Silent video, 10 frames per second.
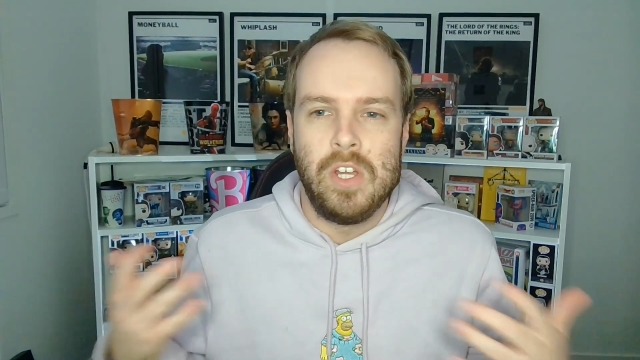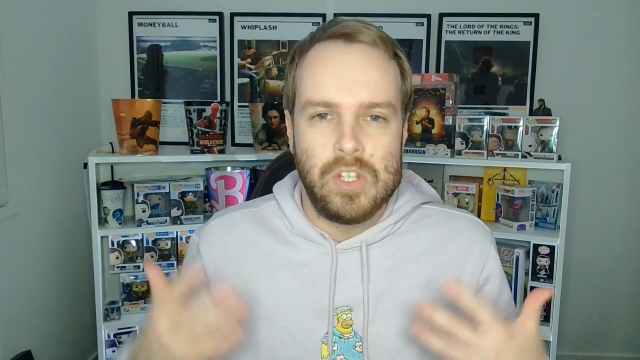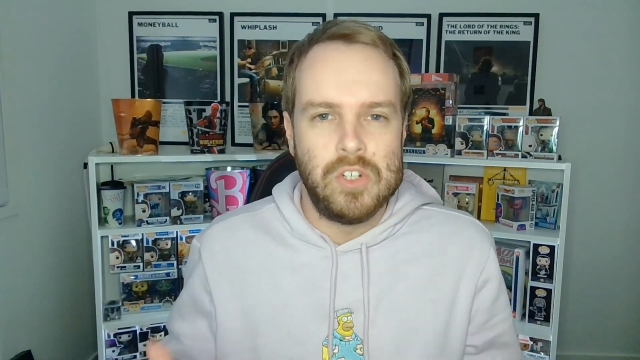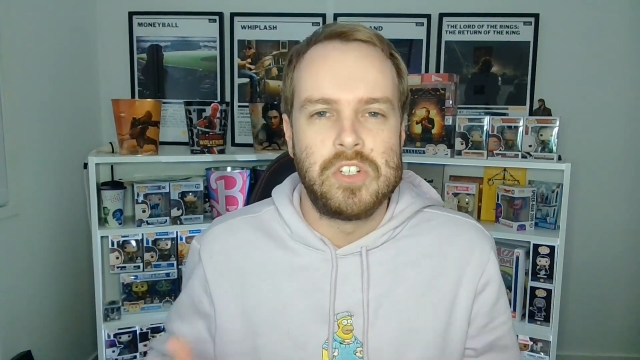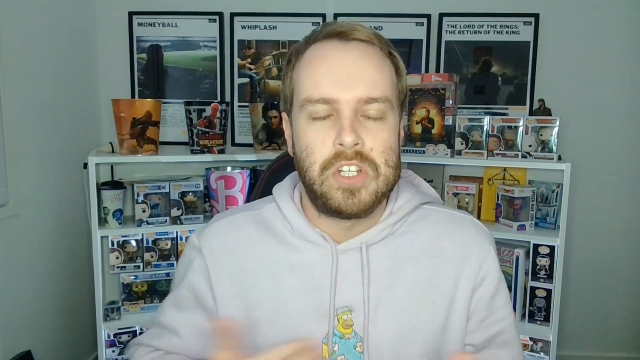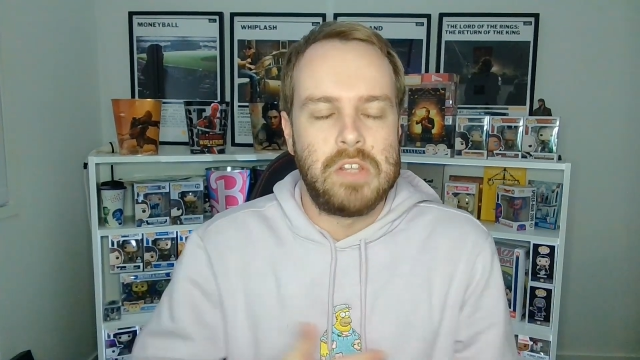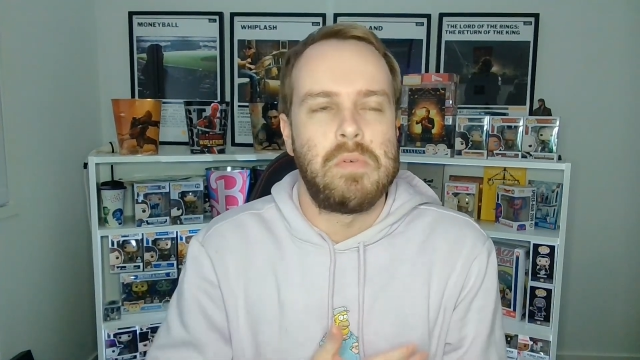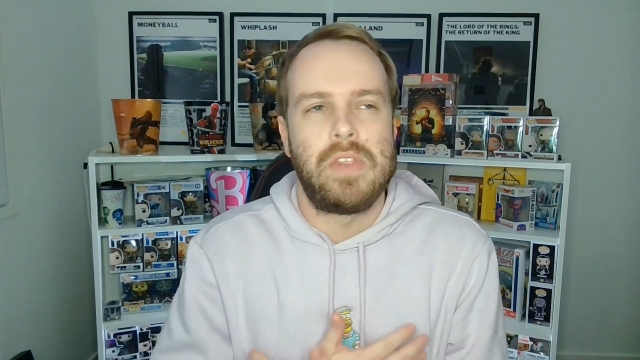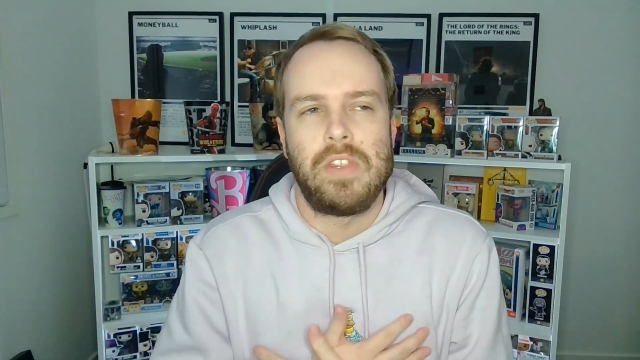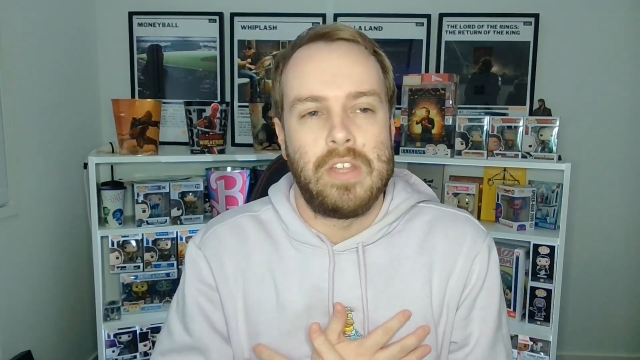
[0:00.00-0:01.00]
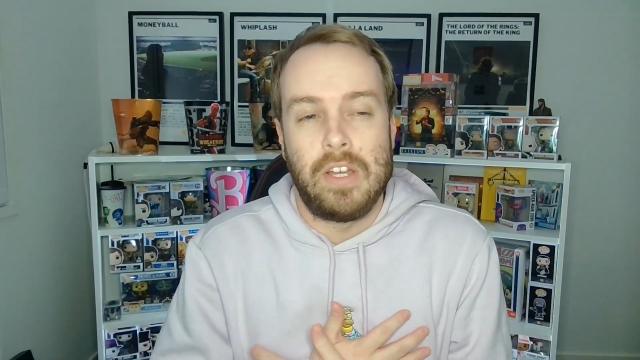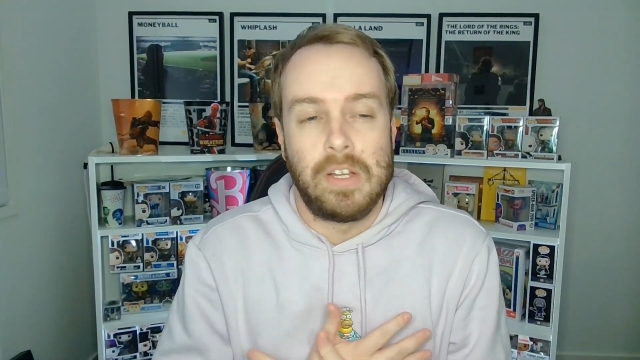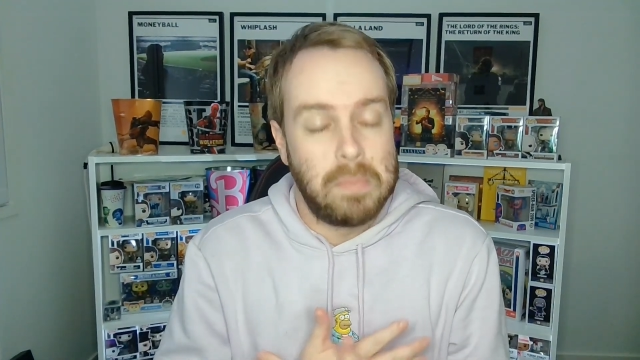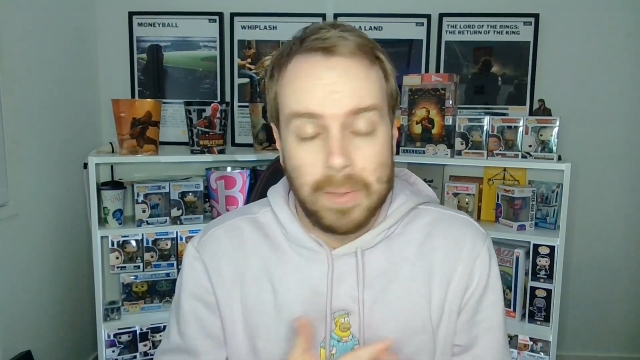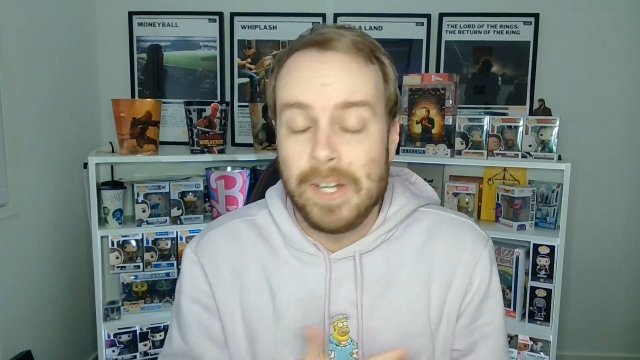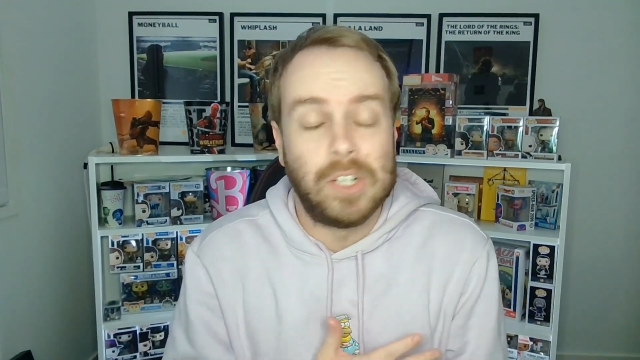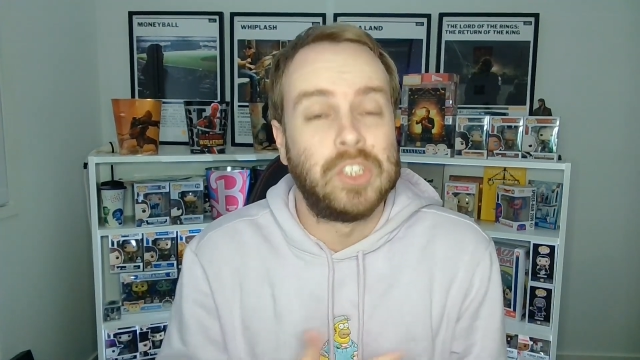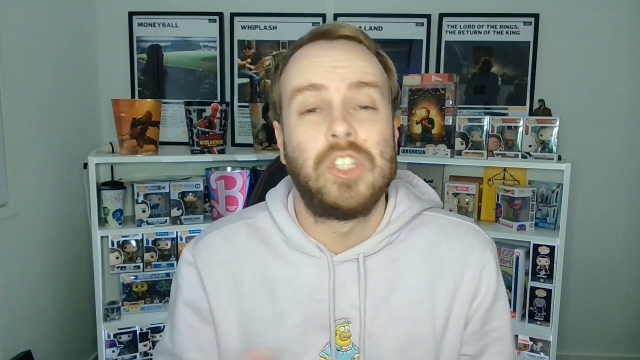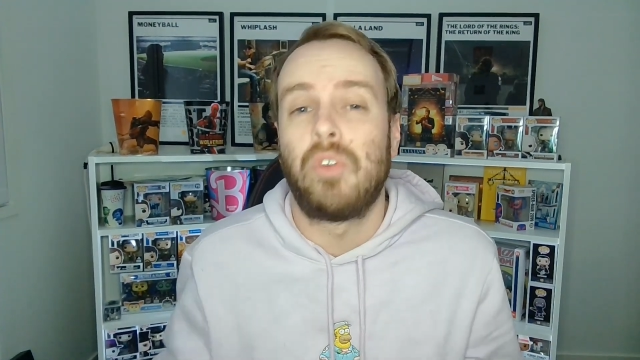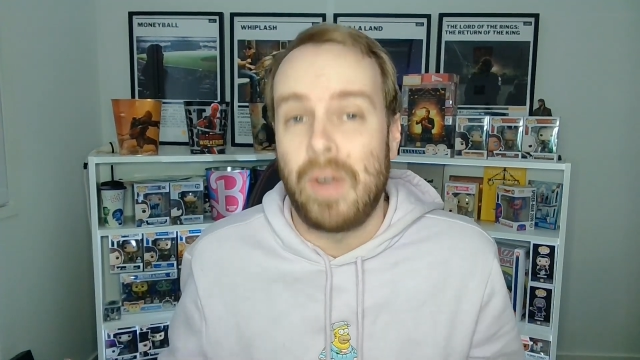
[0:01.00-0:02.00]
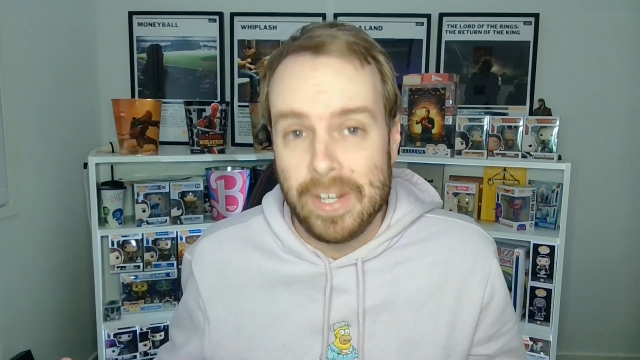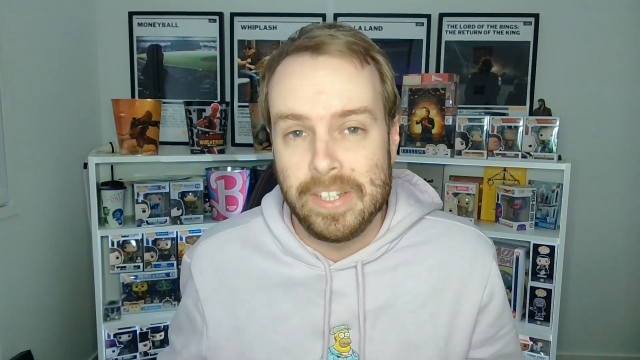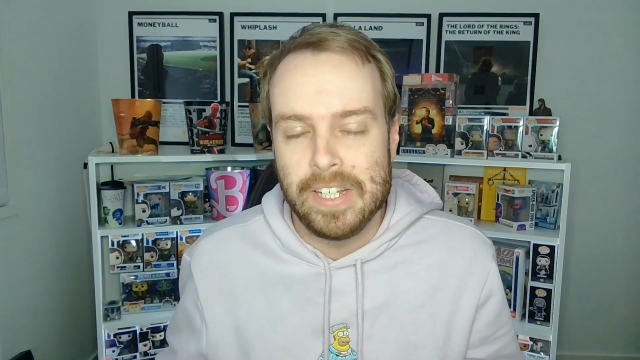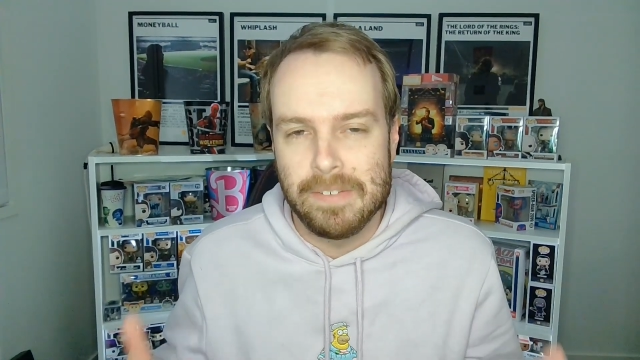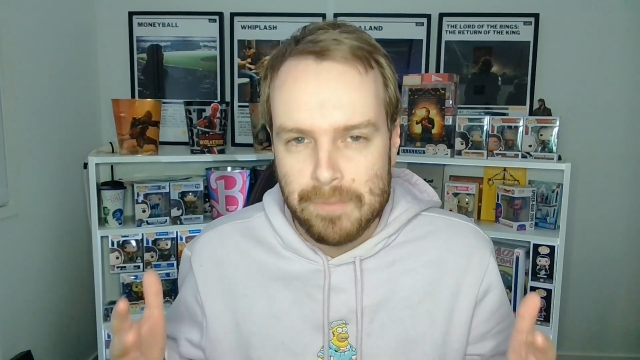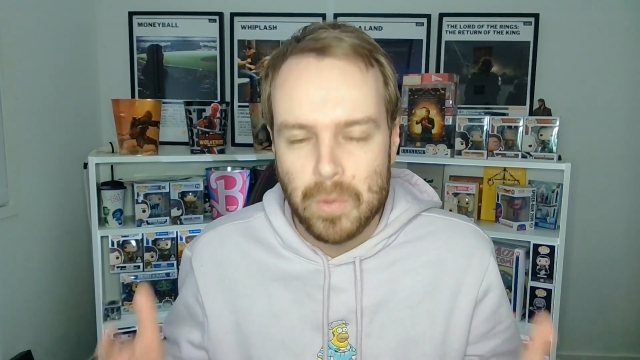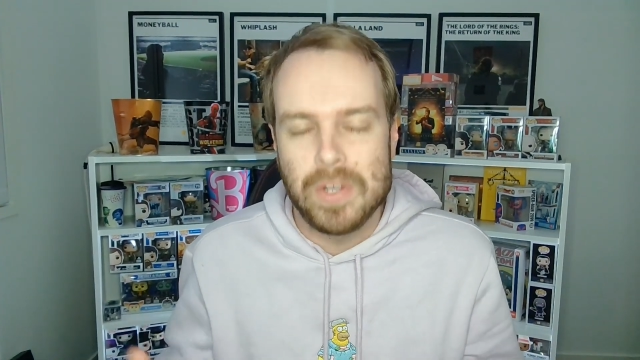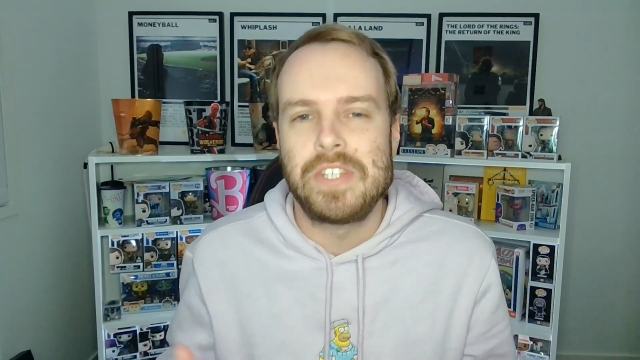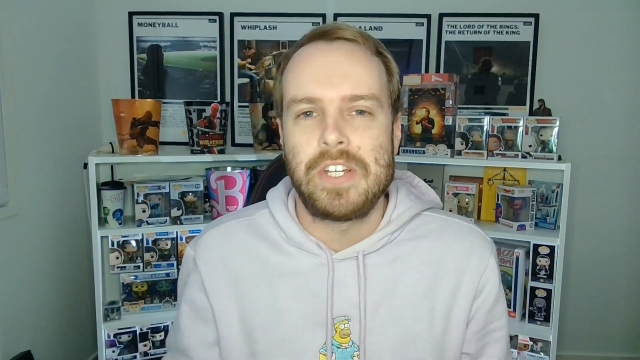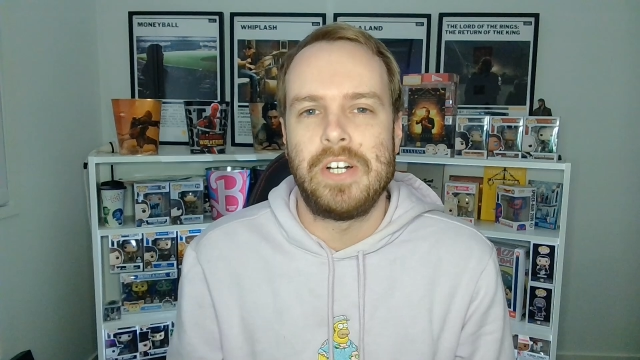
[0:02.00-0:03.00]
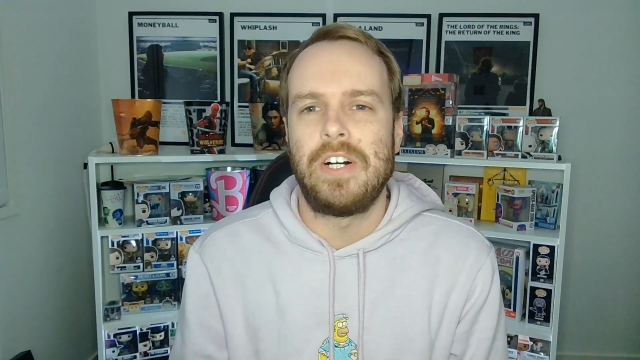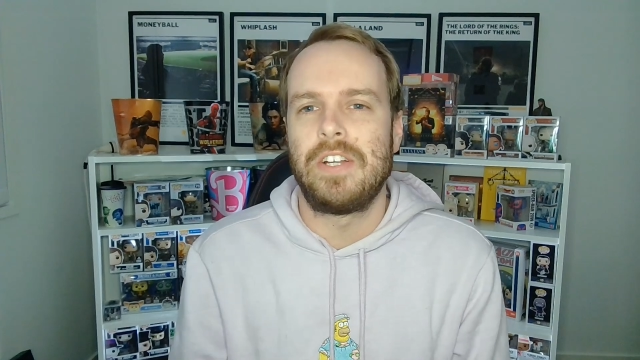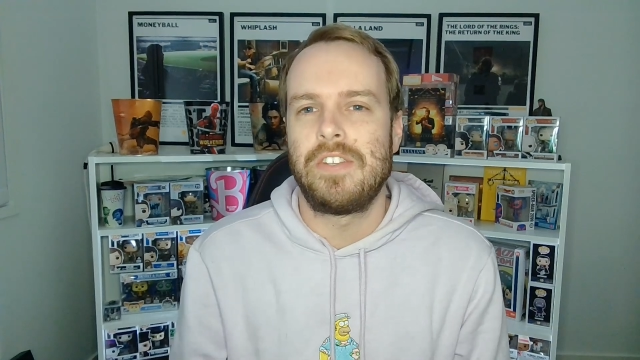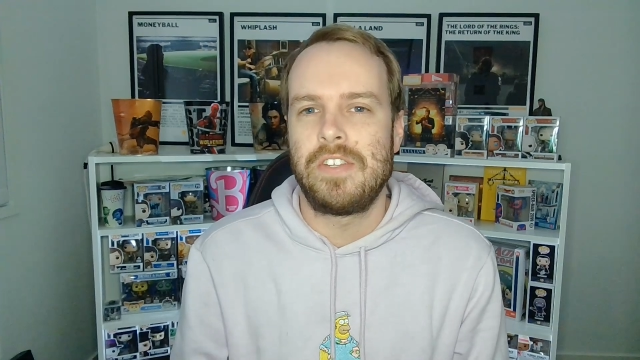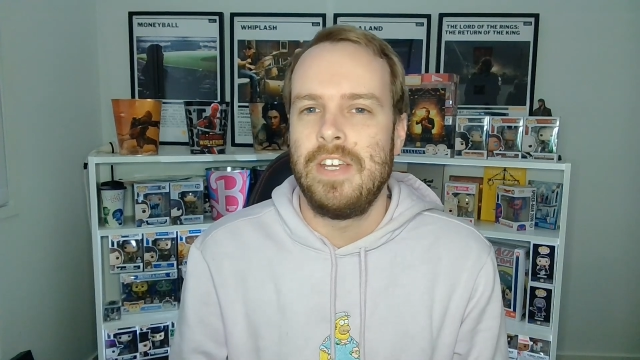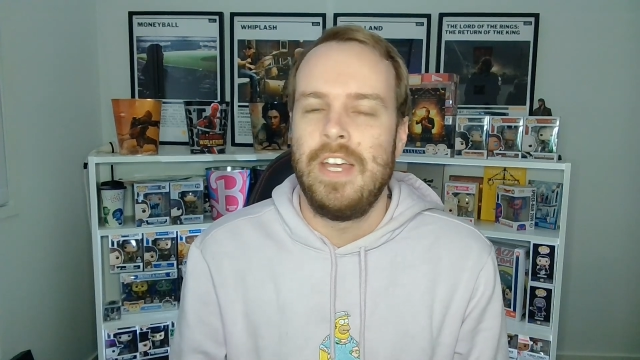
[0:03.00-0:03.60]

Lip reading: usually with a complete Australian voice cast,